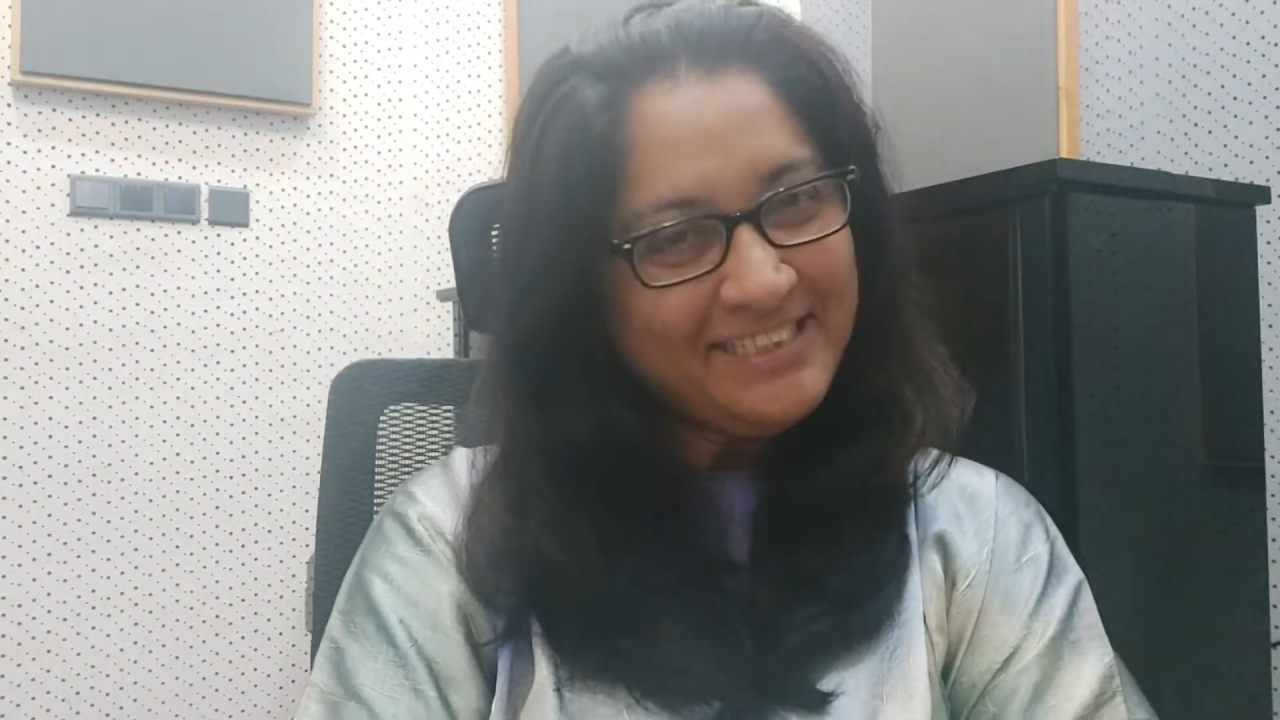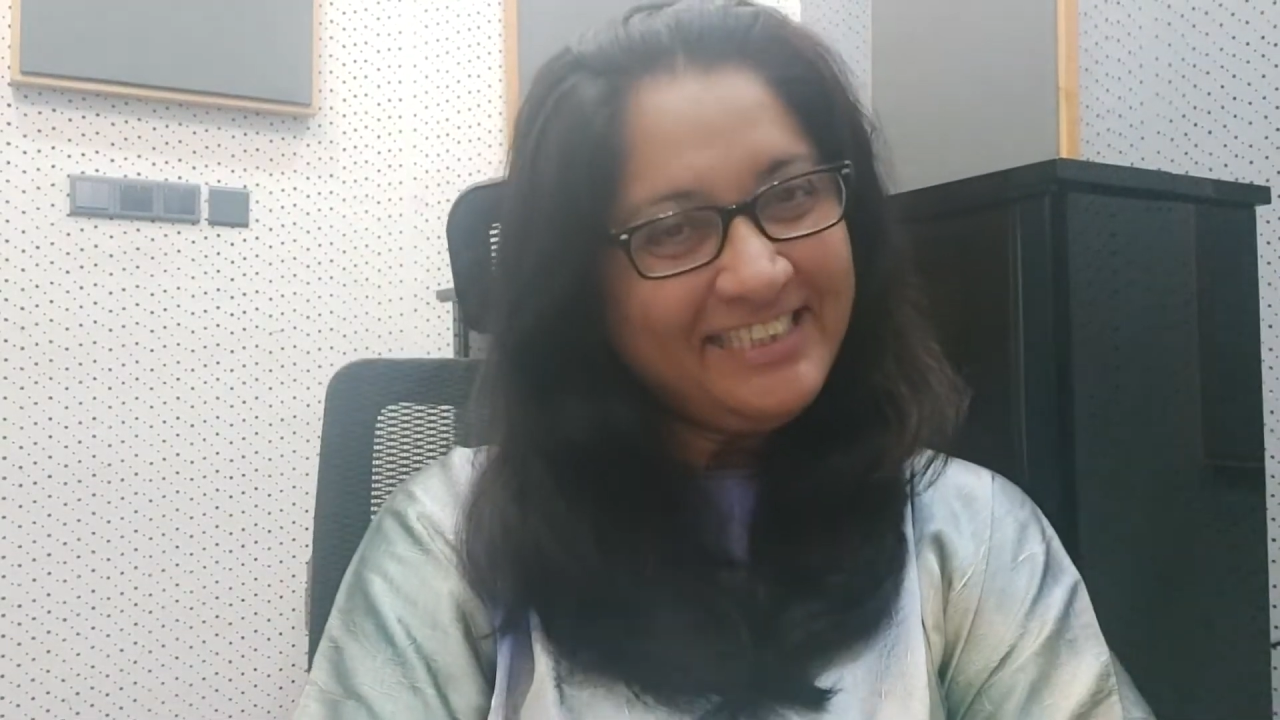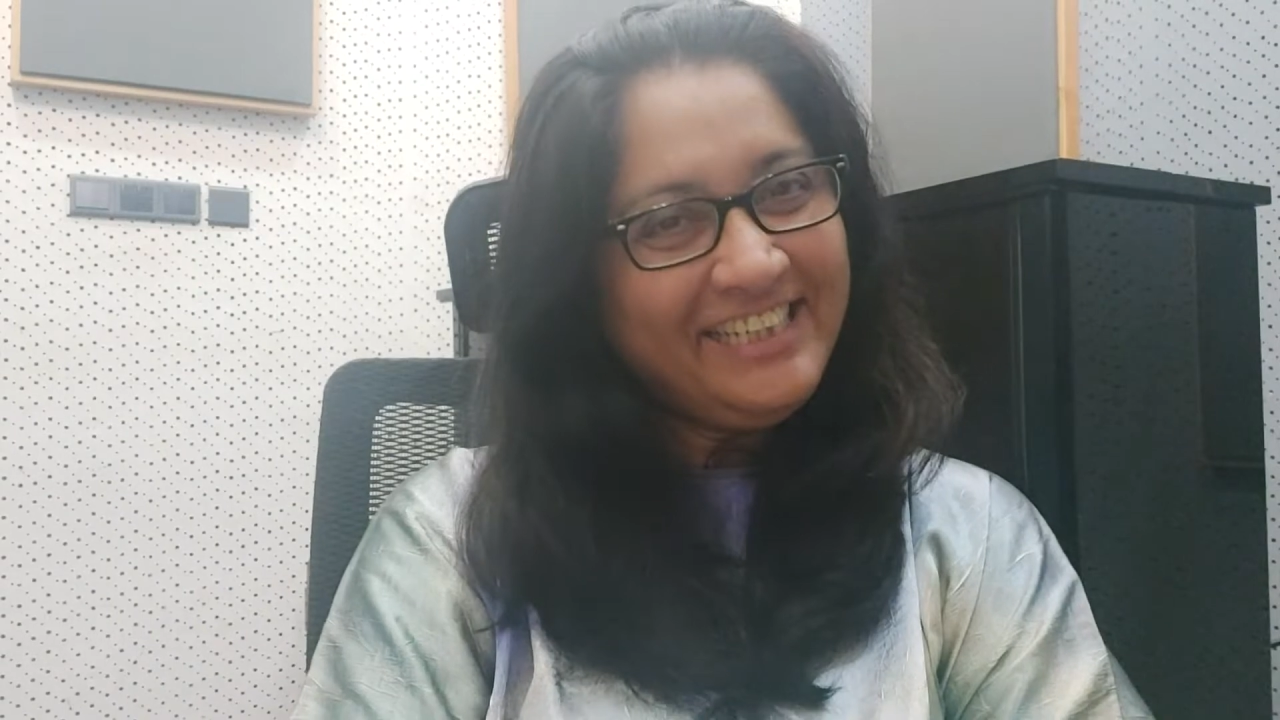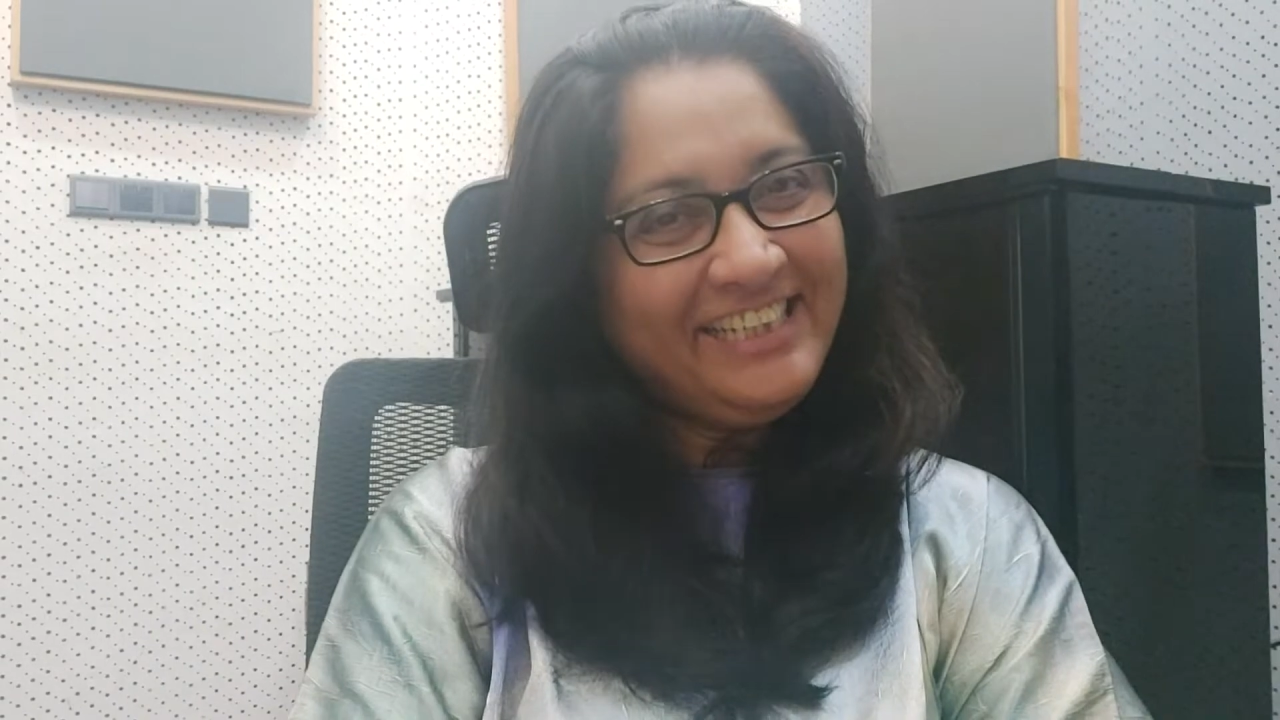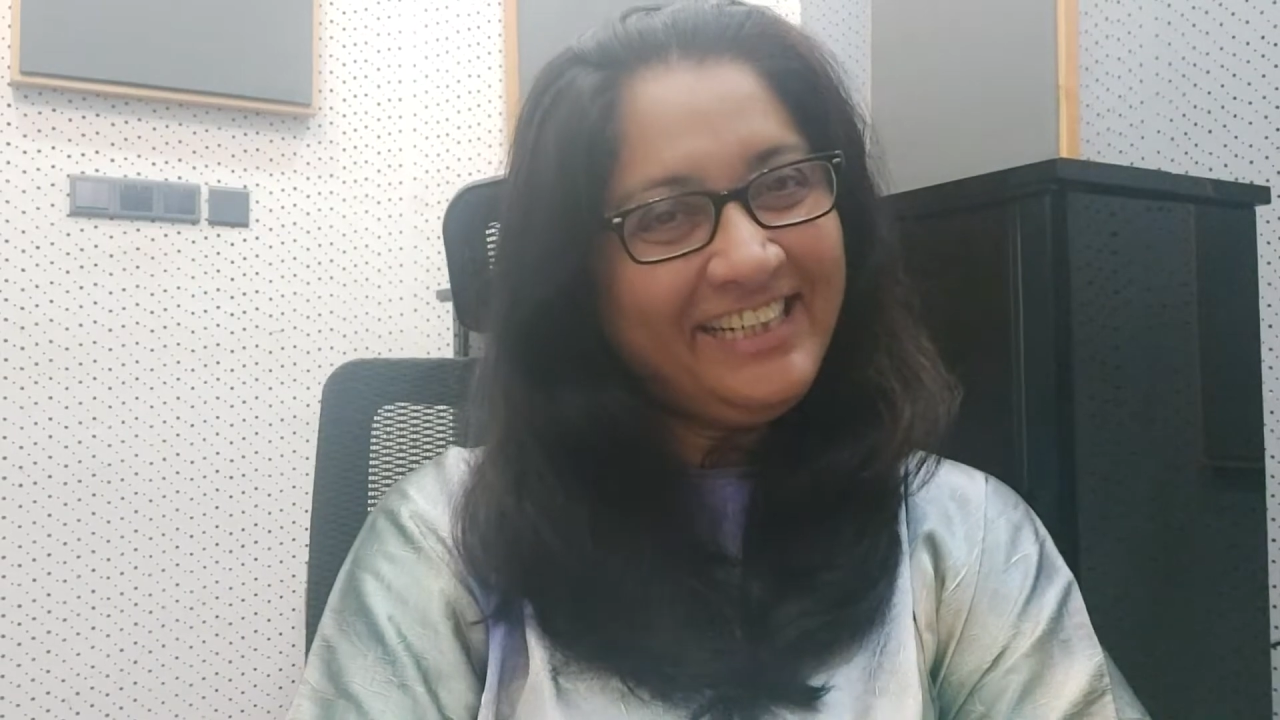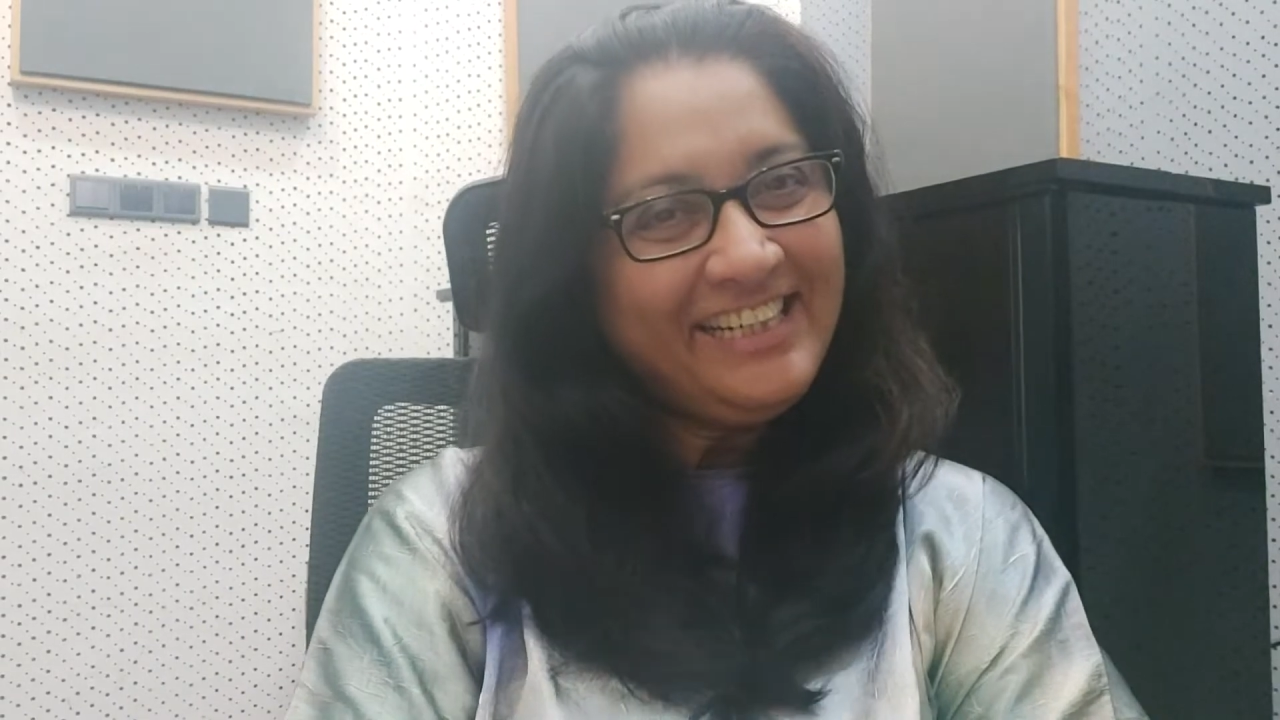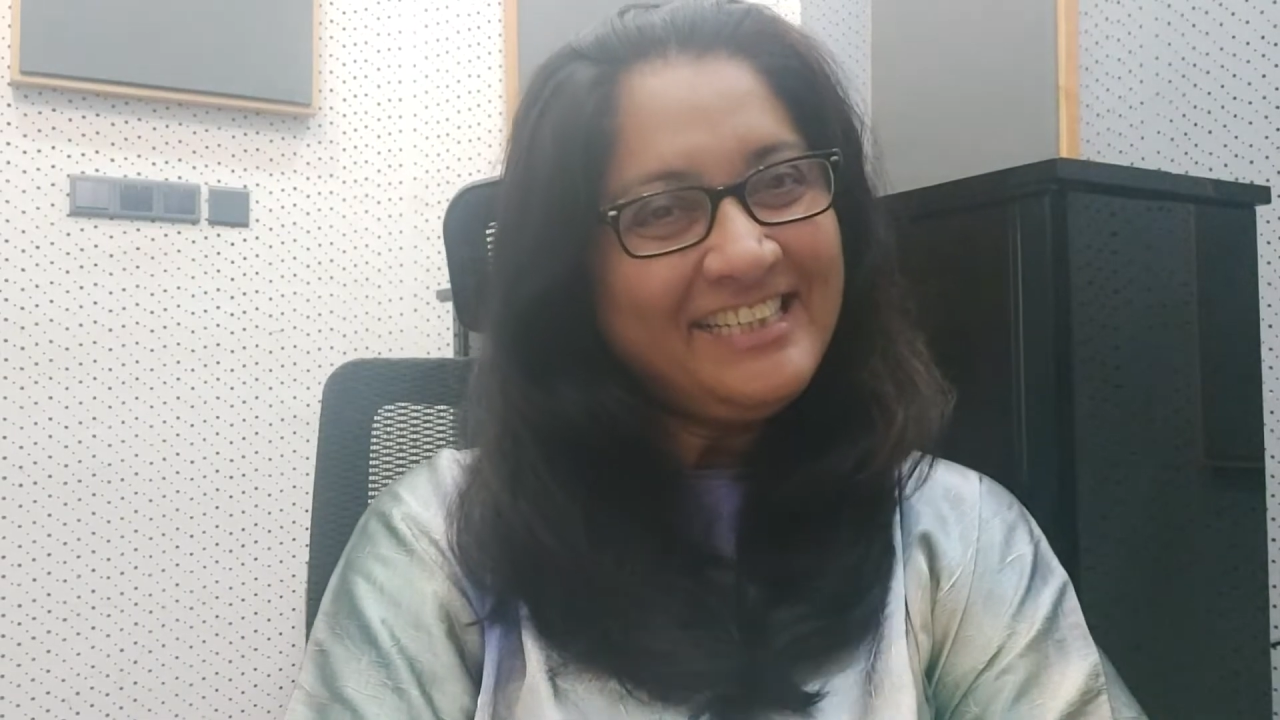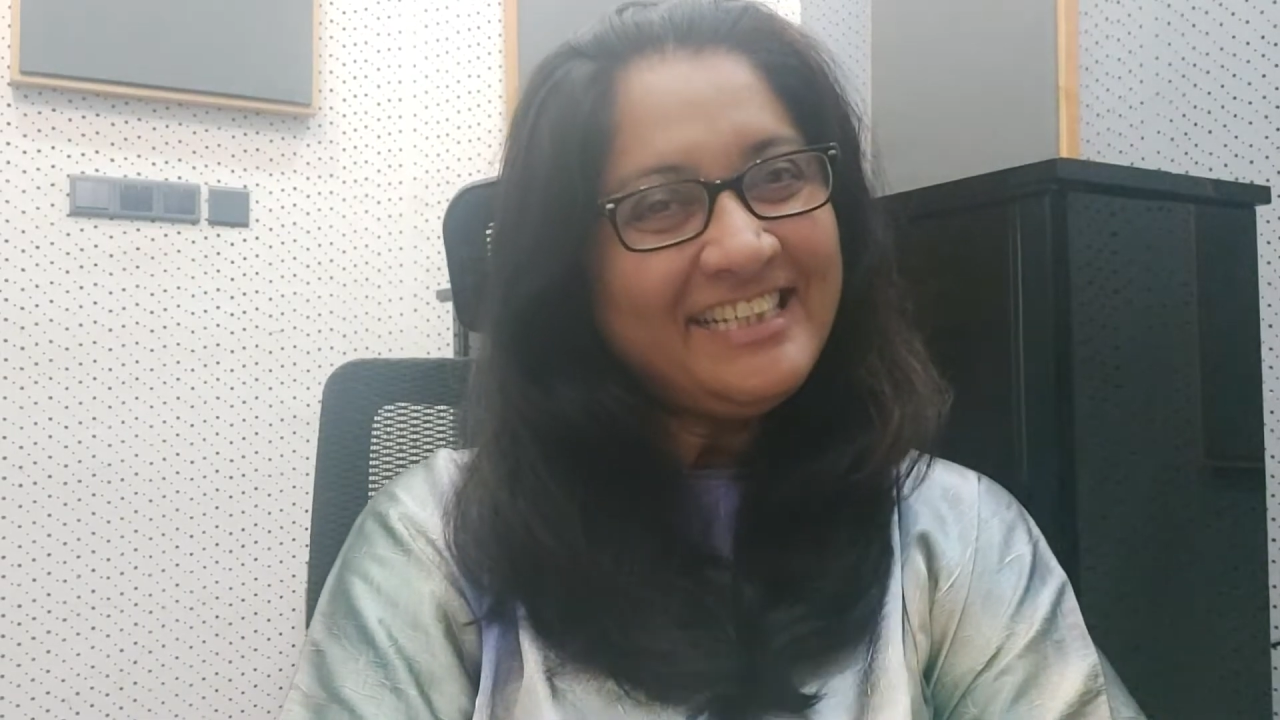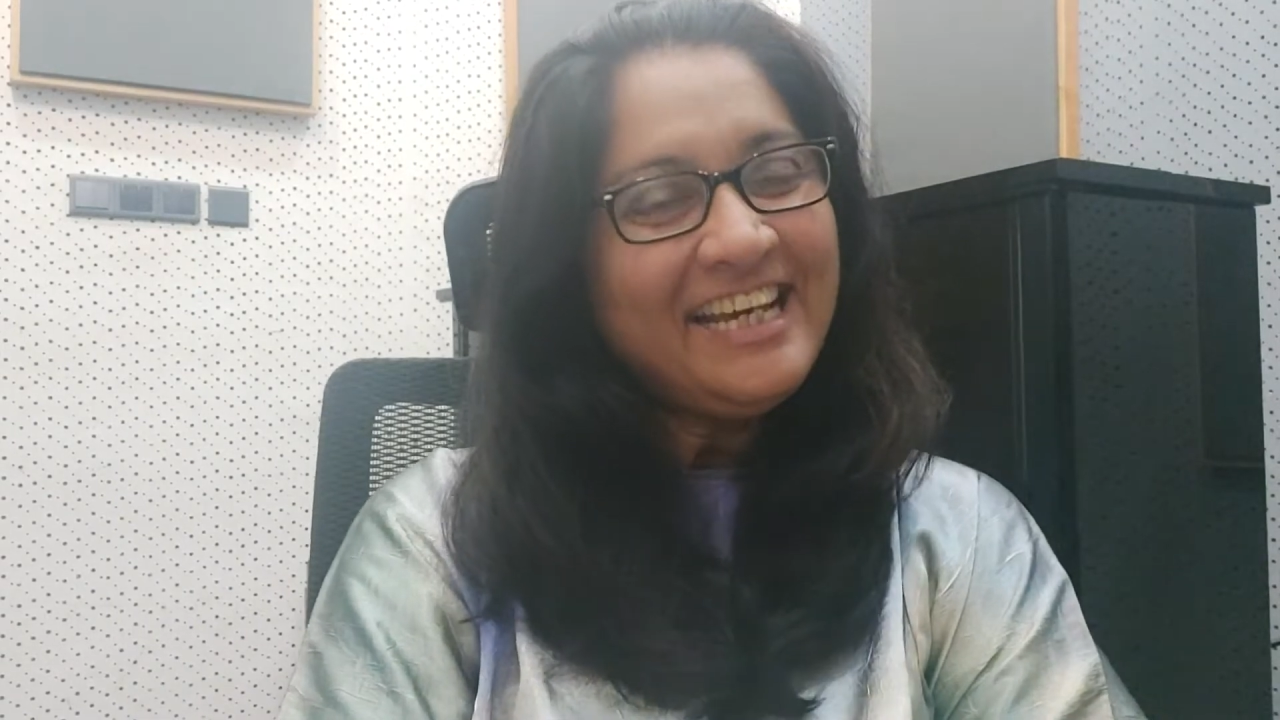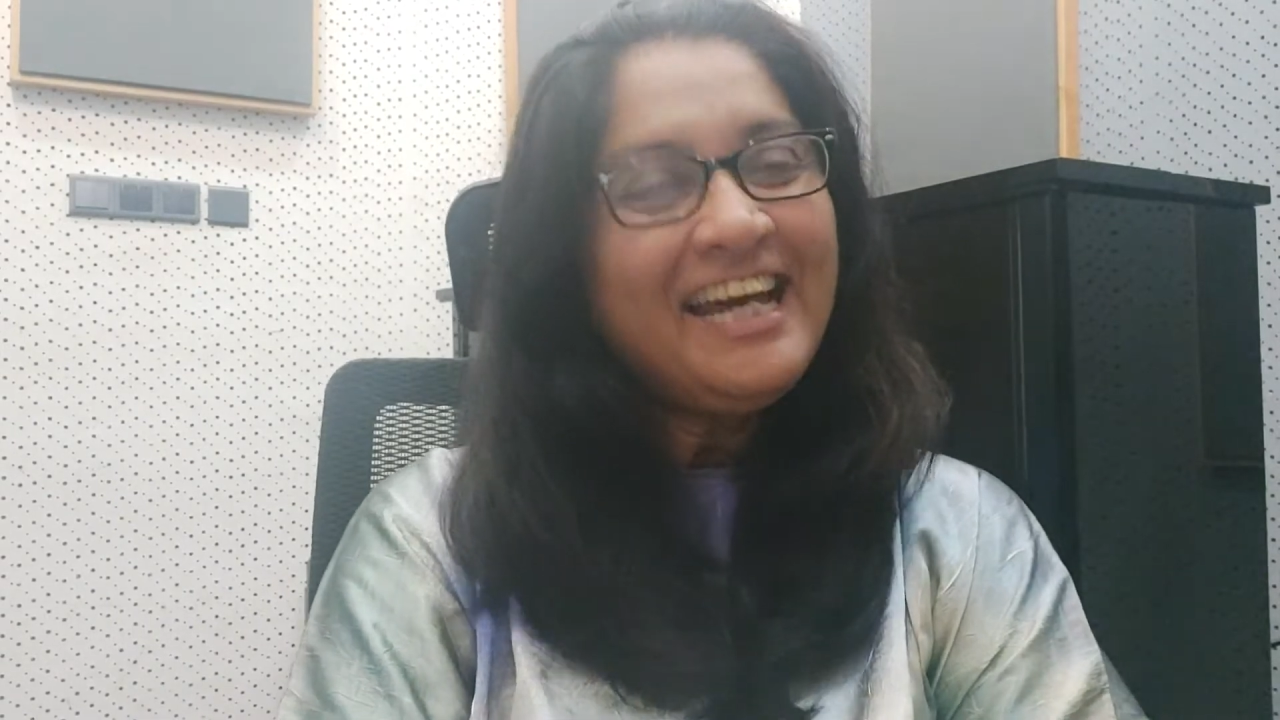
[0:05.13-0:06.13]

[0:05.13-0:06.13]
series,